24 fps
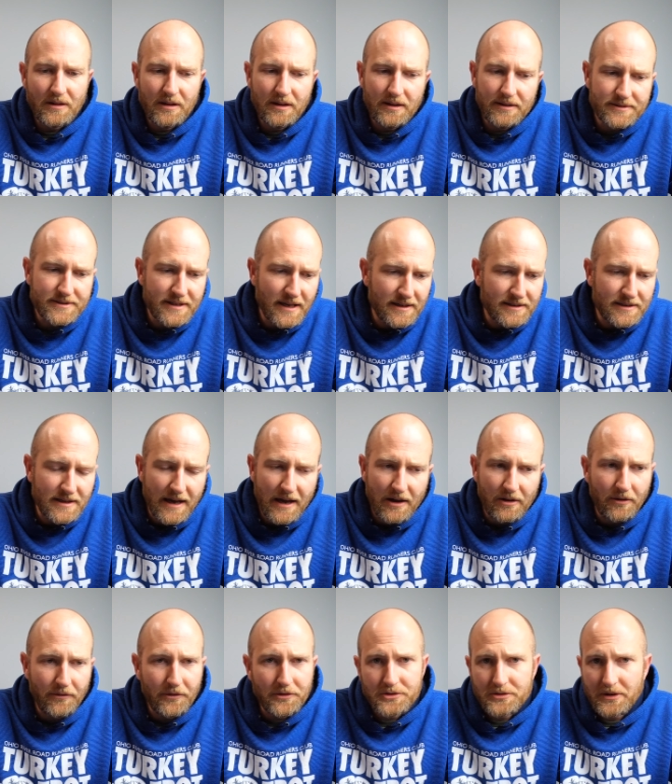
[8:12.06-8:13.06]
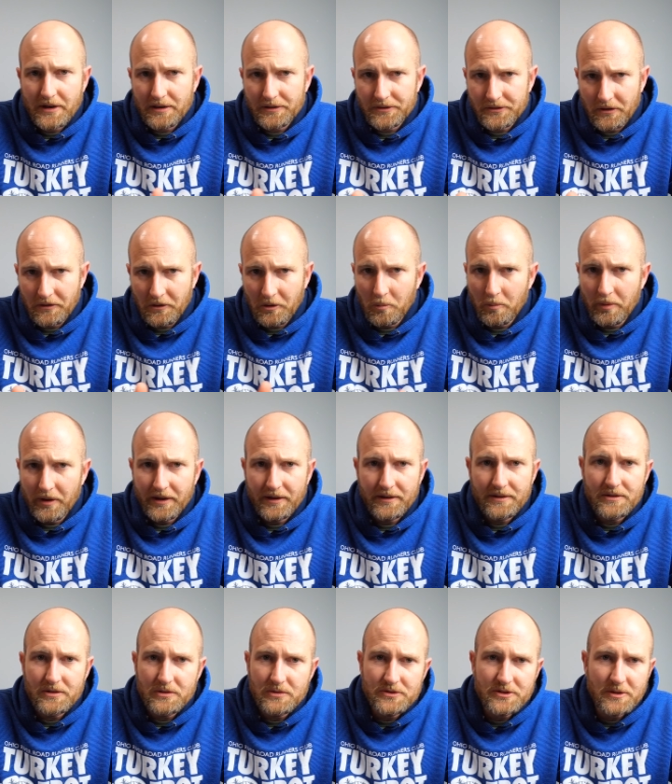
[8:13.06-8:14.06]
and take you out on the trails a little bit
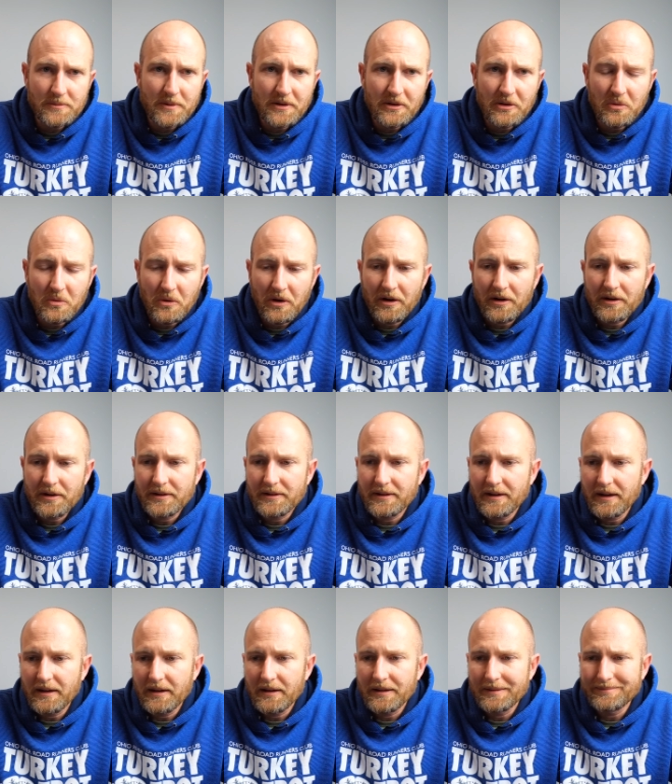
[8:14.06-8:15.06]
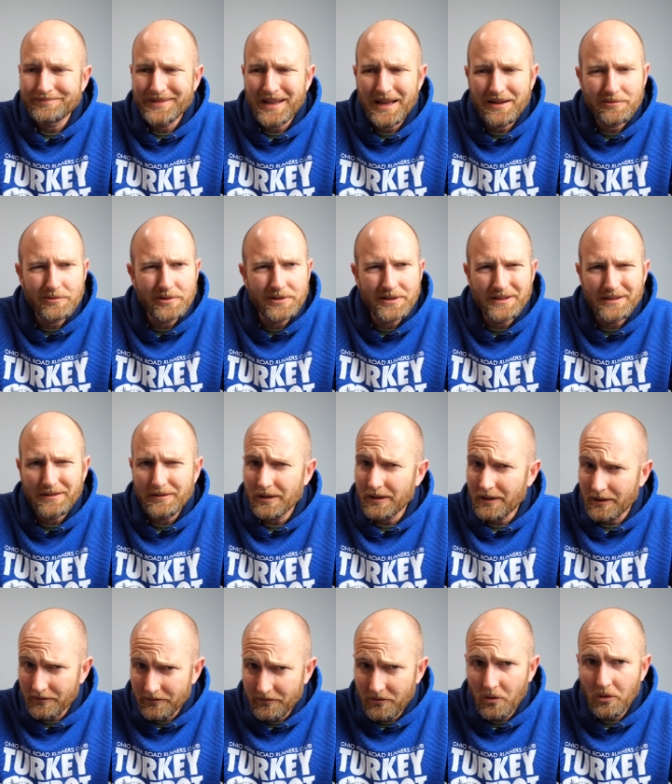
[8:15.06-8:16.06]
and do some hill work. I'm not really
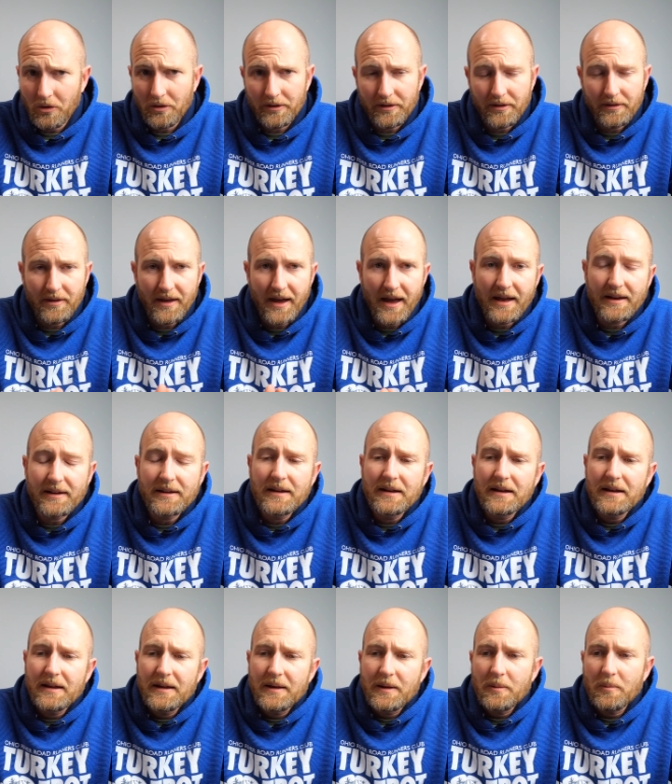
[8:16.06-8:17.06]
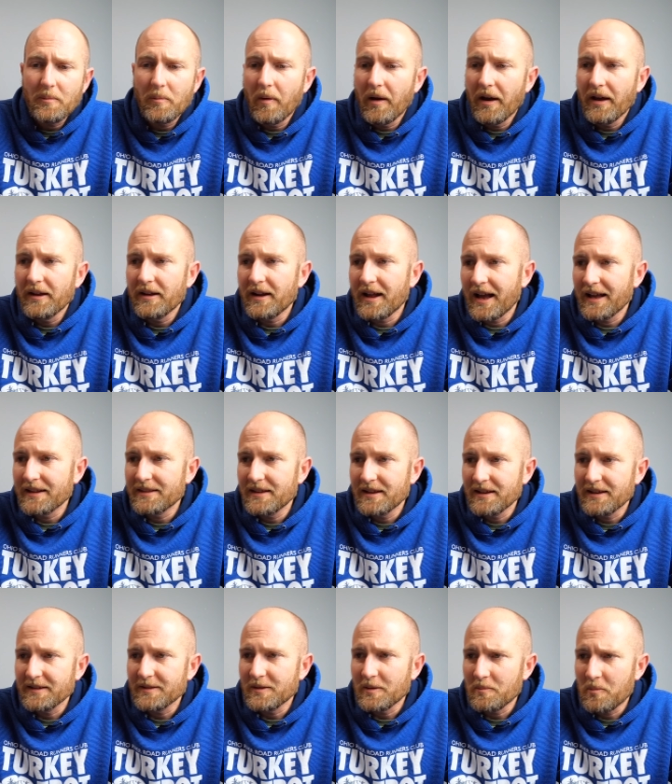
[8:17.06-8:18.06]
looking forward to that, but I
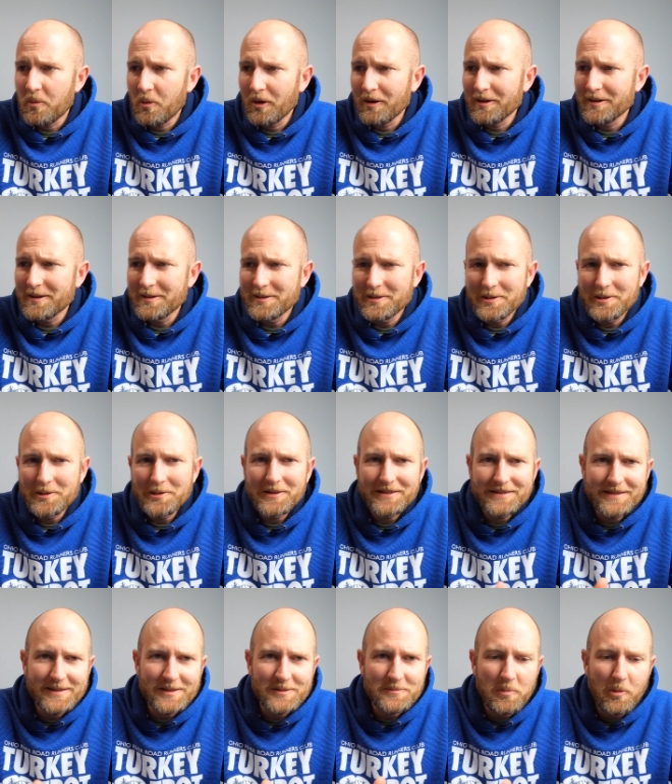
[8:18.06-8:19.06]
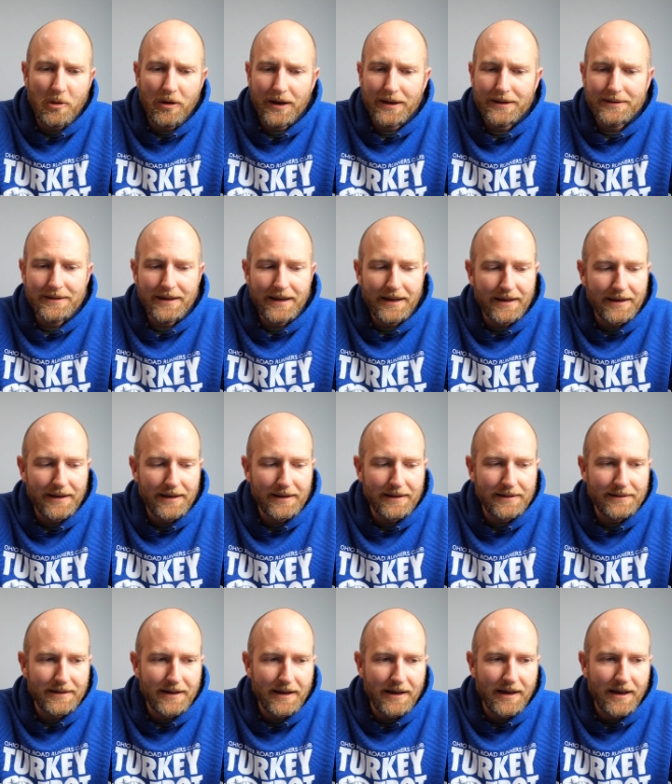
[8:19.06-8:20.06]
think it's important to do at this point,
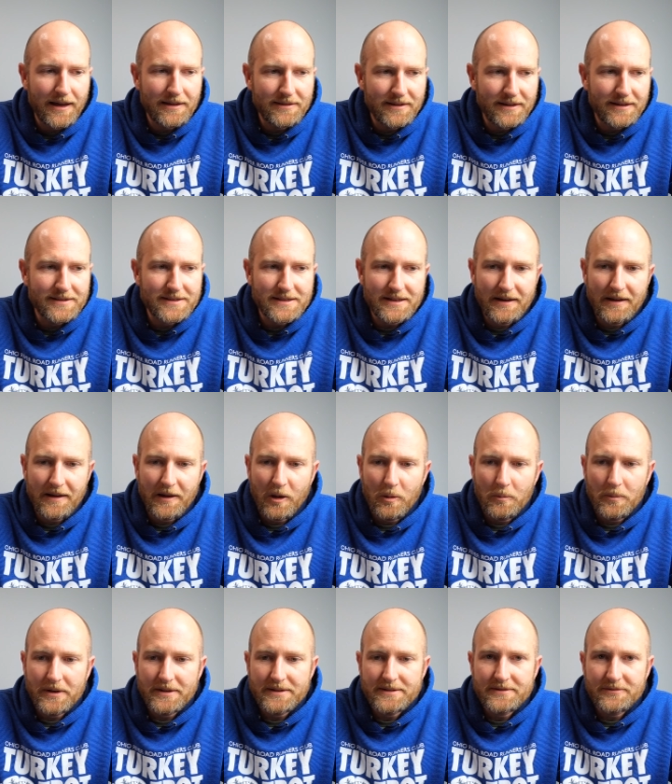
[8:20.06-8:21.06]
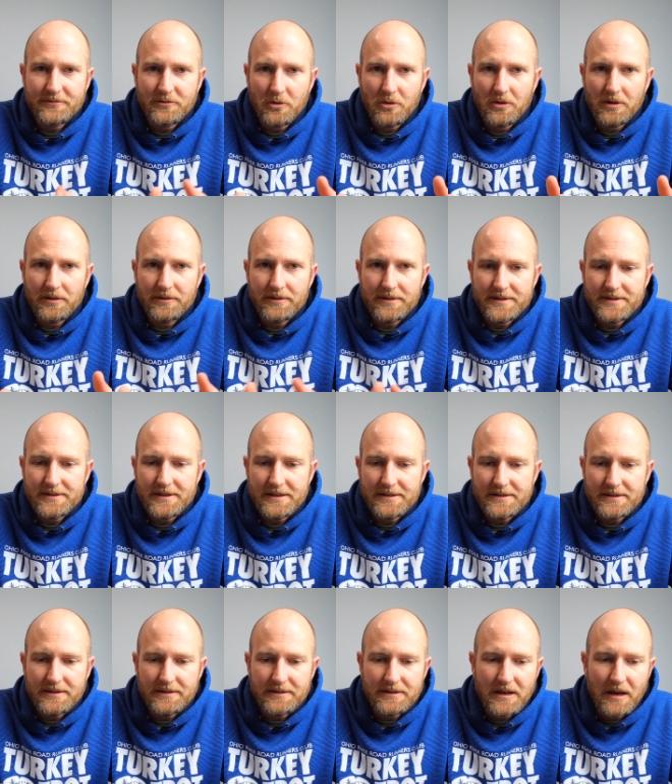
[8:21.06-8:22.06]
and I think it's going to help us for the
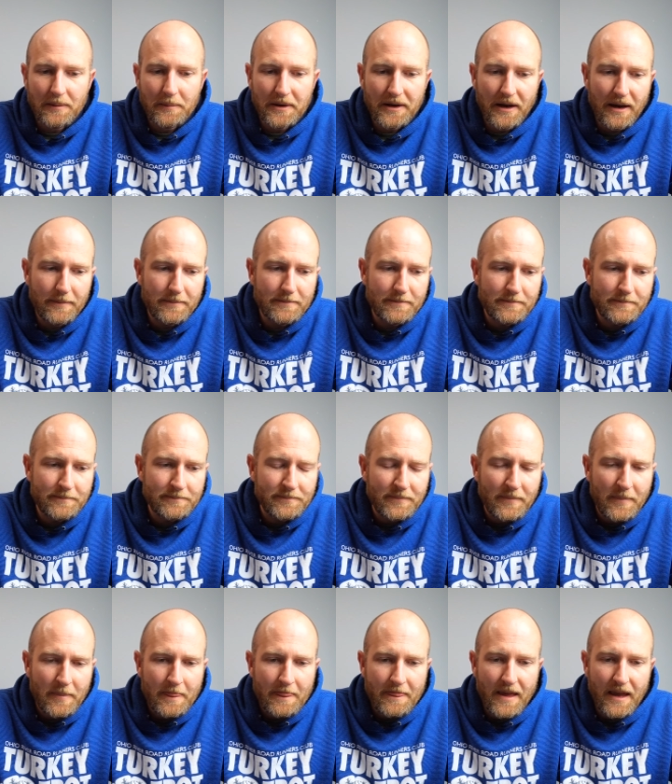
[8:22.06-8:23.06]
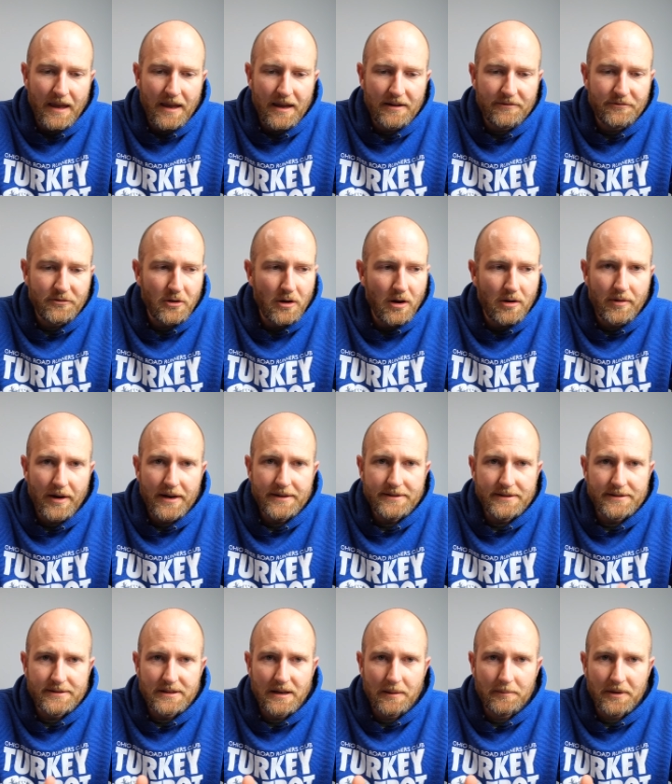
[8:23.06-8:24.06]
season coming up and for our
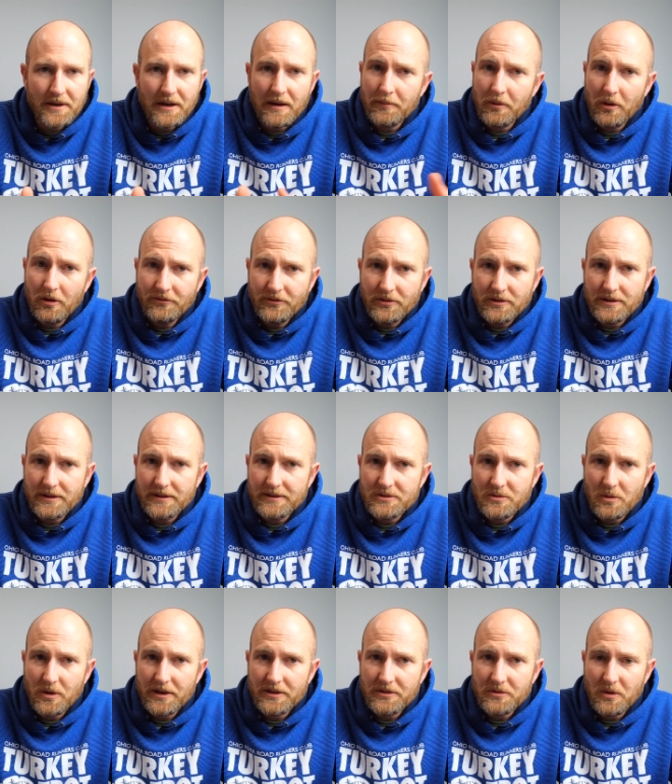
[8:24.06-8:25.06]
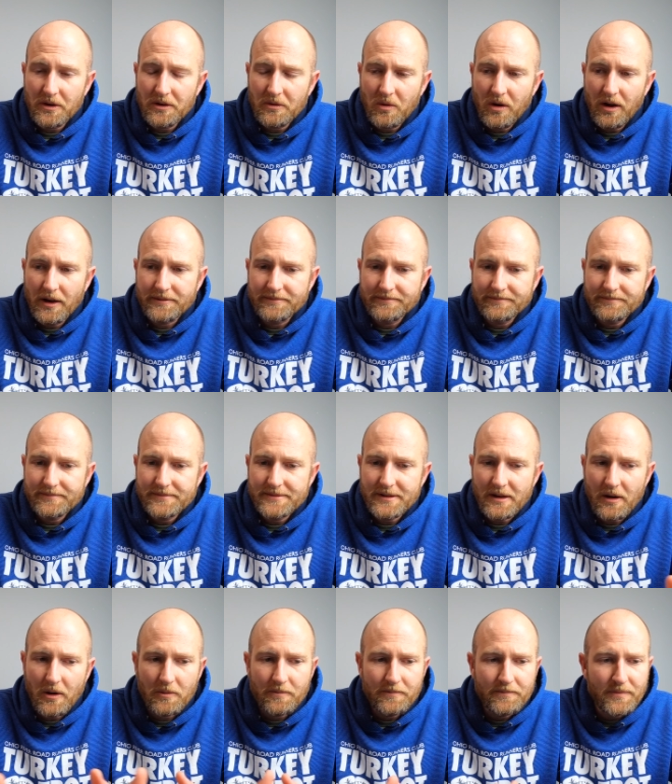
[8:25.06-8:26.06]
races coming up, hopefully in 2021.
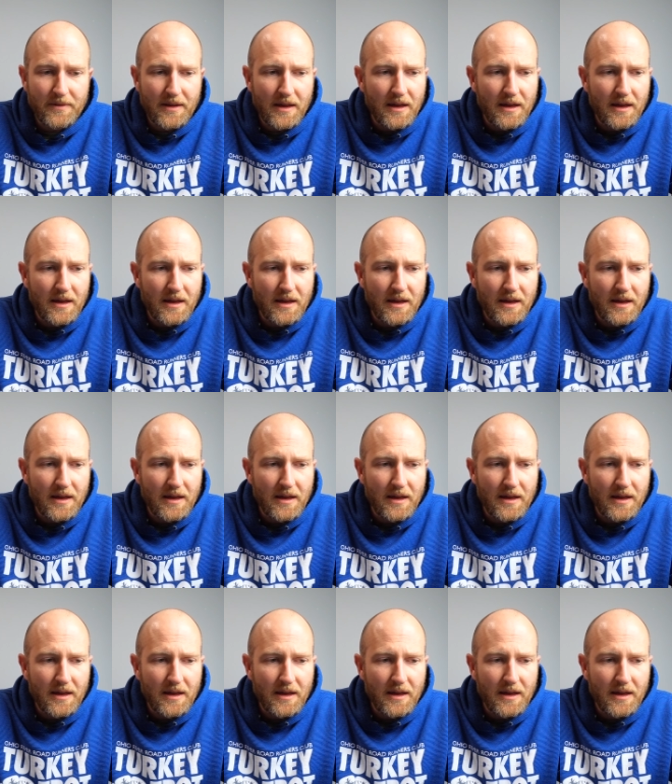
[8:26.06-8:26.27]
So